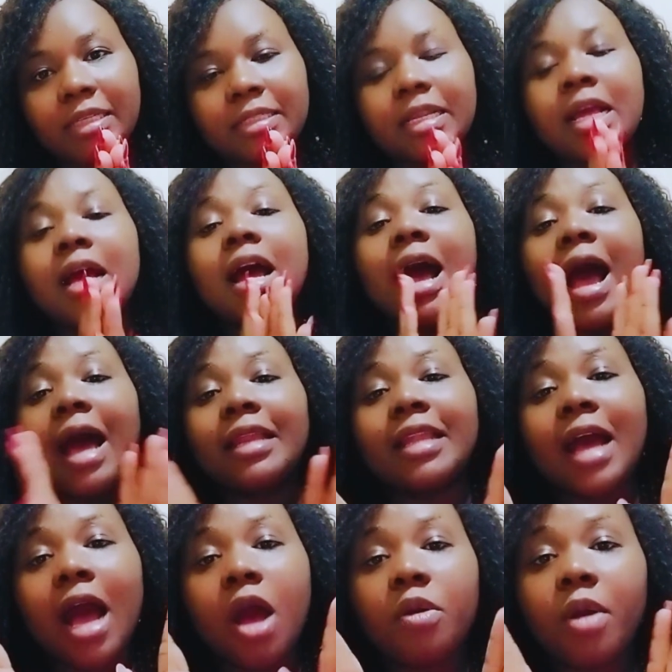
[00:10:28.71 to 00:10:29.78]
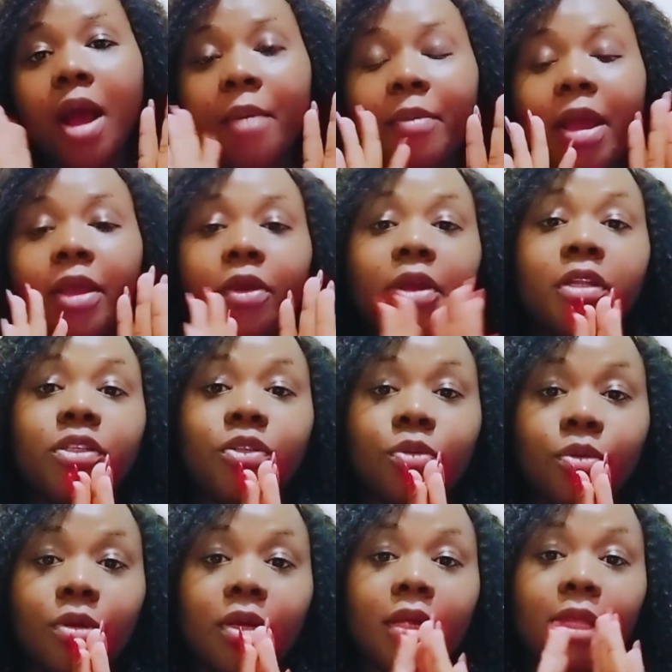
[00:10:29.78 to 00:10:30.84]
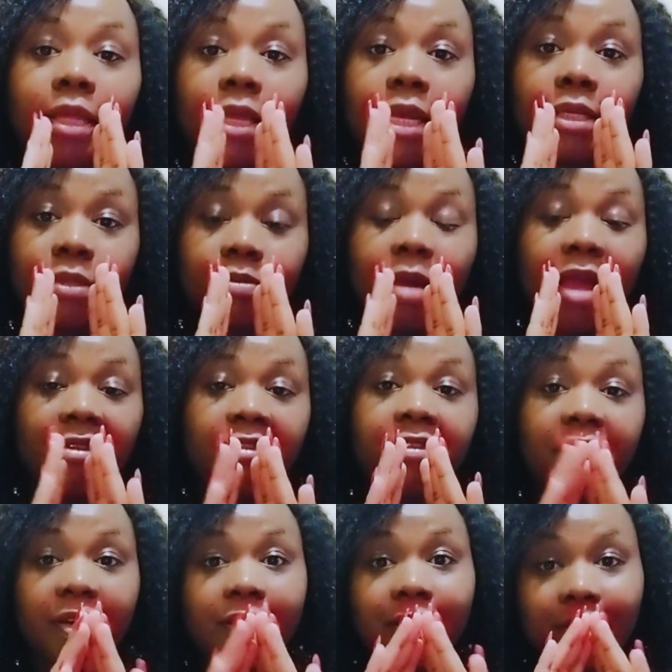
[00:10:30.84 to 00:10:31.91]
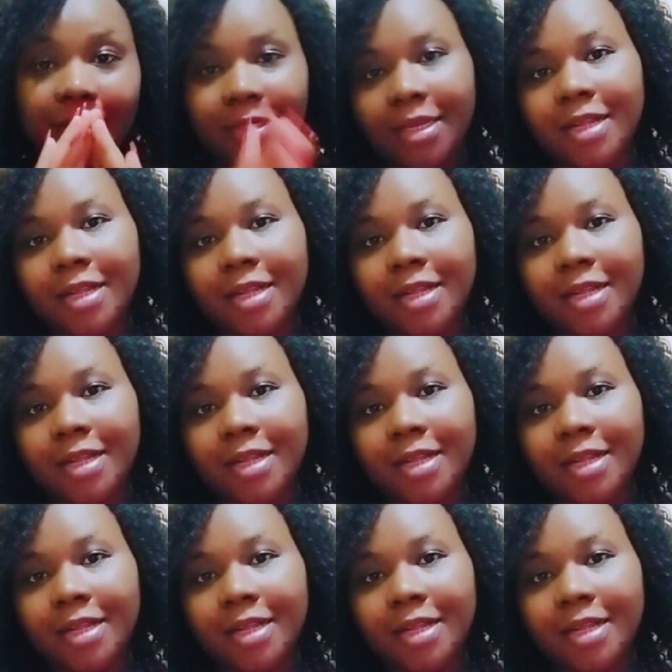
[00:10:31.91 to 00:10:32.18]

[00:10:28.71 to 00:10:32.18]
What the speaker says: and how am I going to get my first sale?